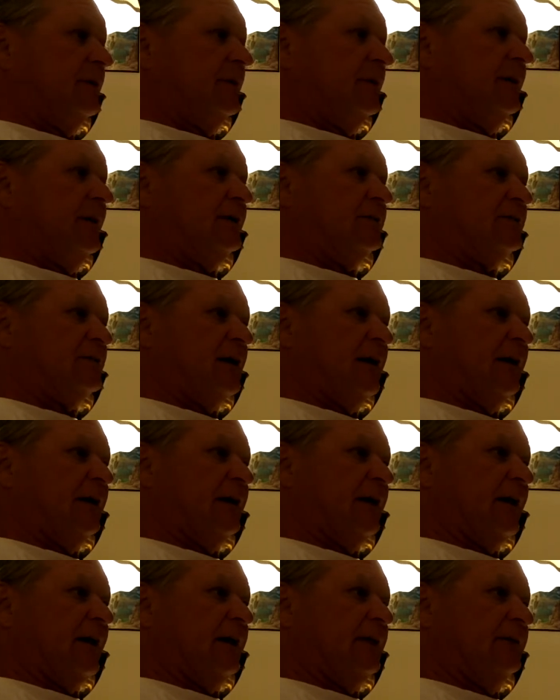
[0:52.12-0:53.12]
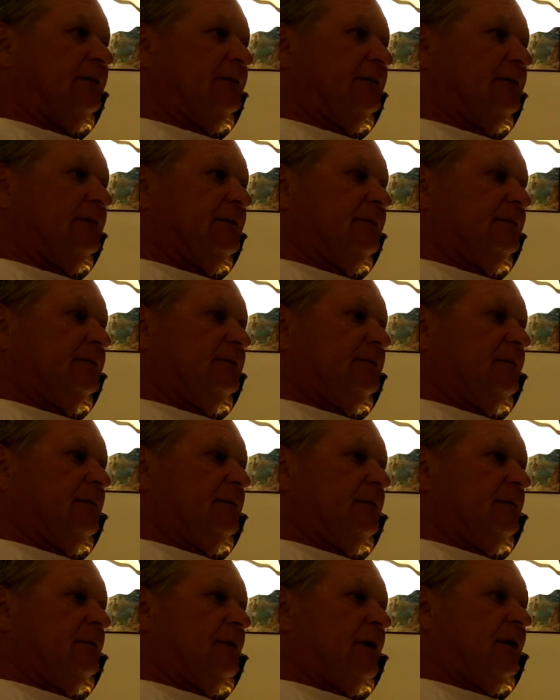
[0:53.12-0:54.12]
It's like
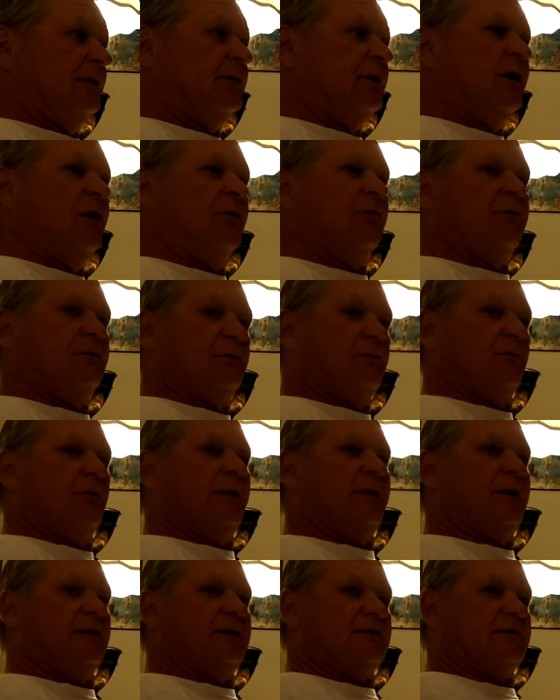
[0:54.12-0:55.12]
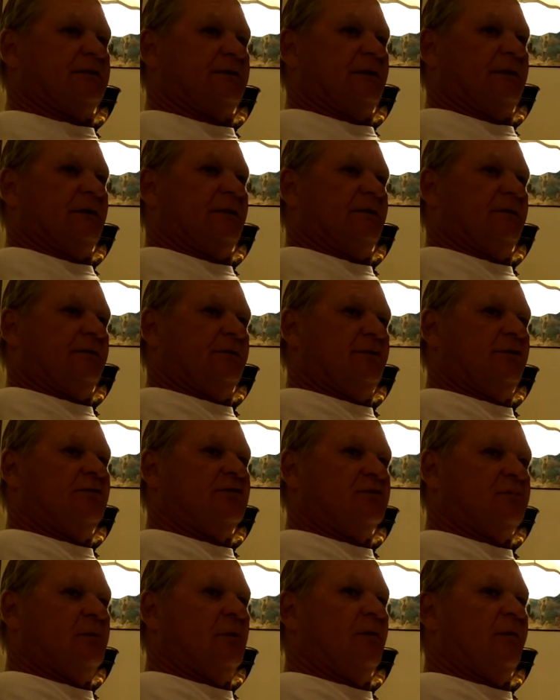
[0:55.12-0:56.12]
an odor when you
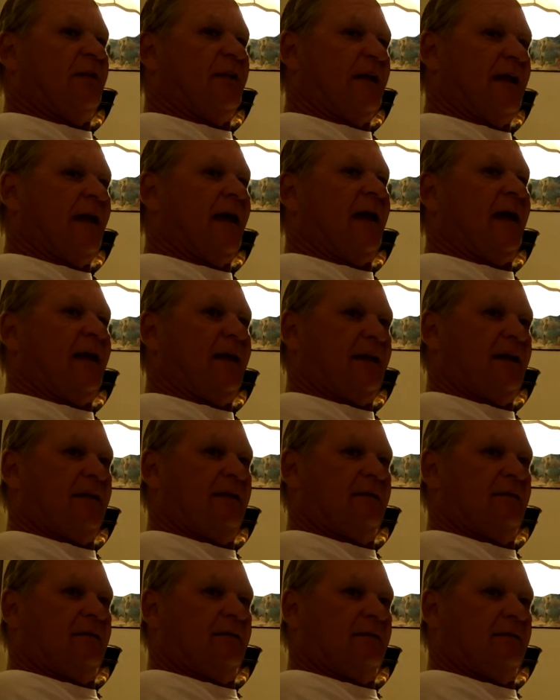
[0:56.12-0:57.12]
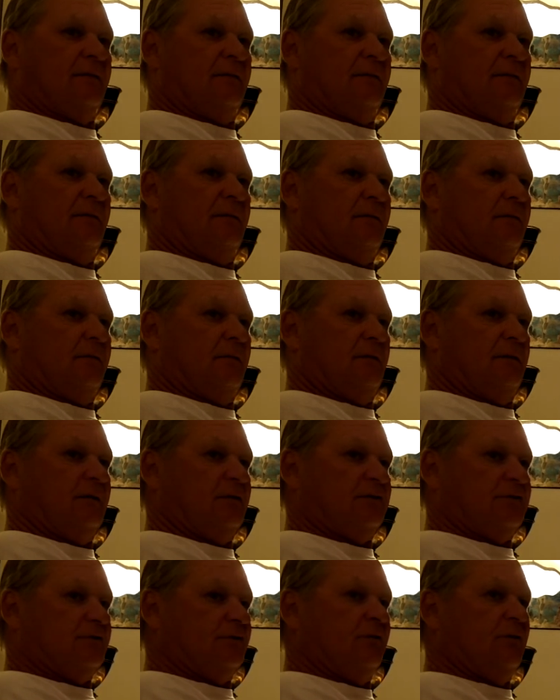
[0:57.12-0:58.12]
smell the egg,
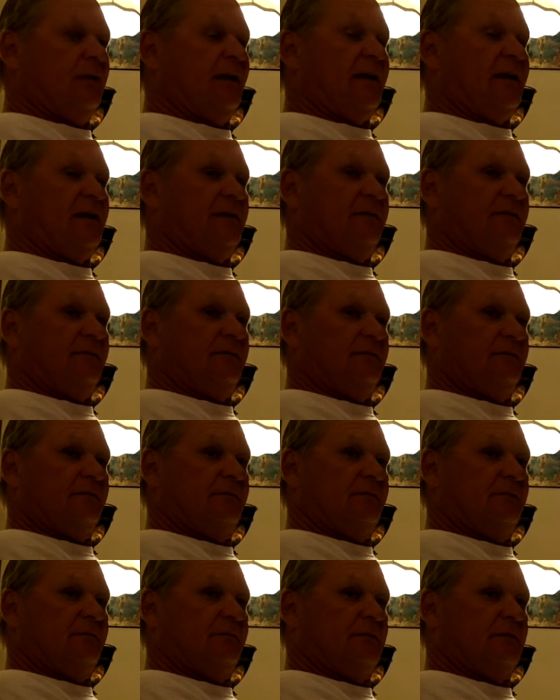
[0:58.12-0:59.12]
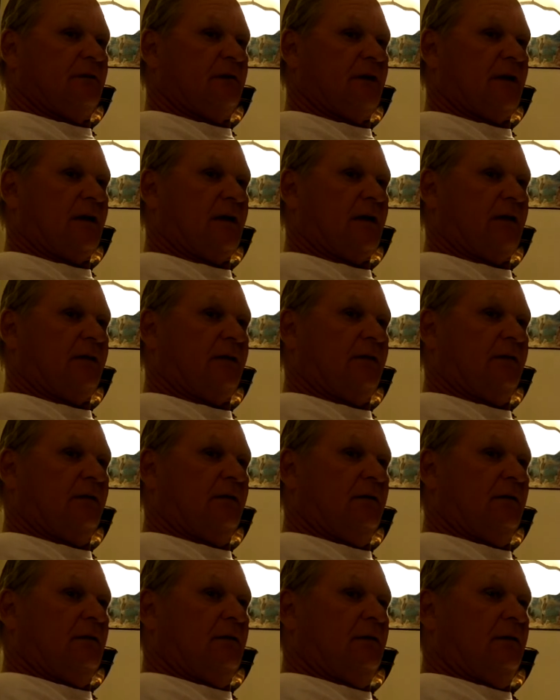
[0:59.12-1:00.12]
it's too late, okay?
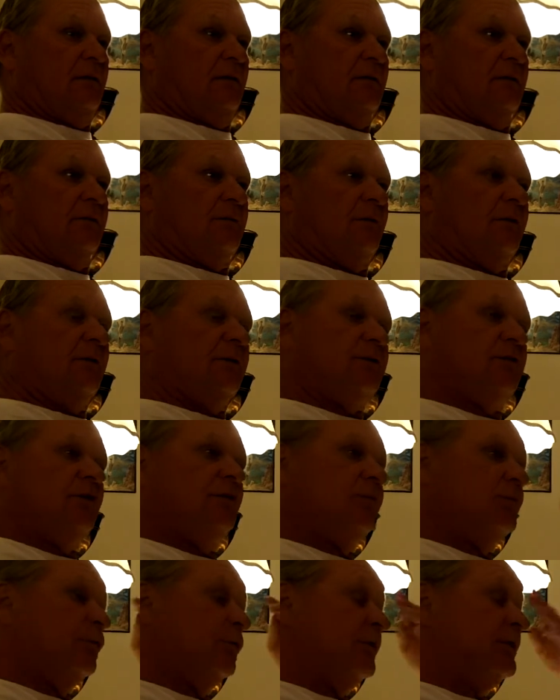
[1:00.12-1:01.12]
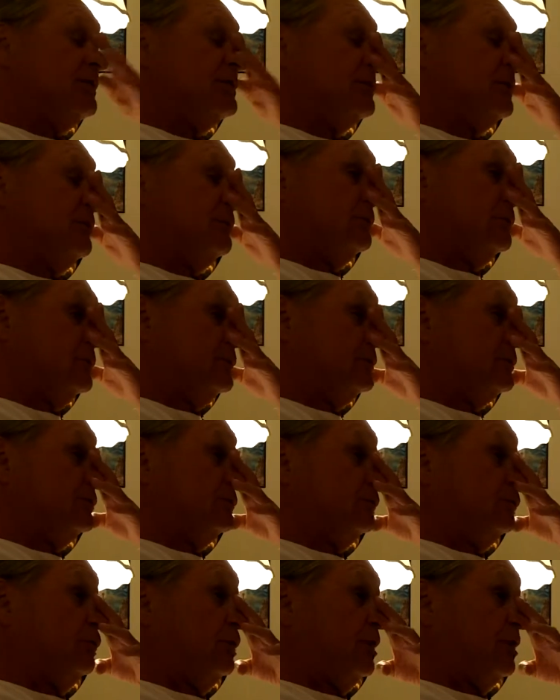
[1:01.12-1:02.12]
So the two boys that was
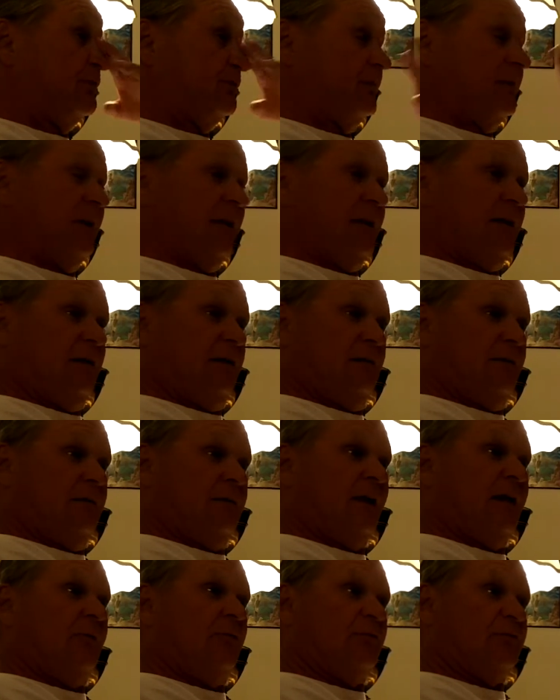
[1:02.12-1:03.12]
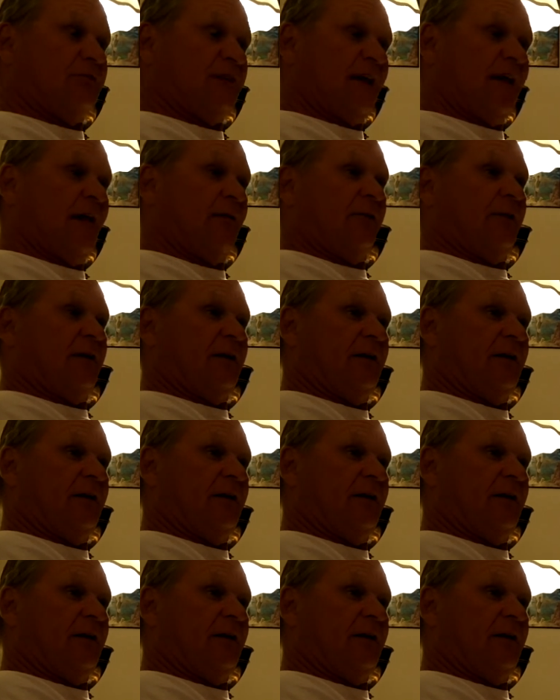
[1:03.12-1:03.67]
with me, they was out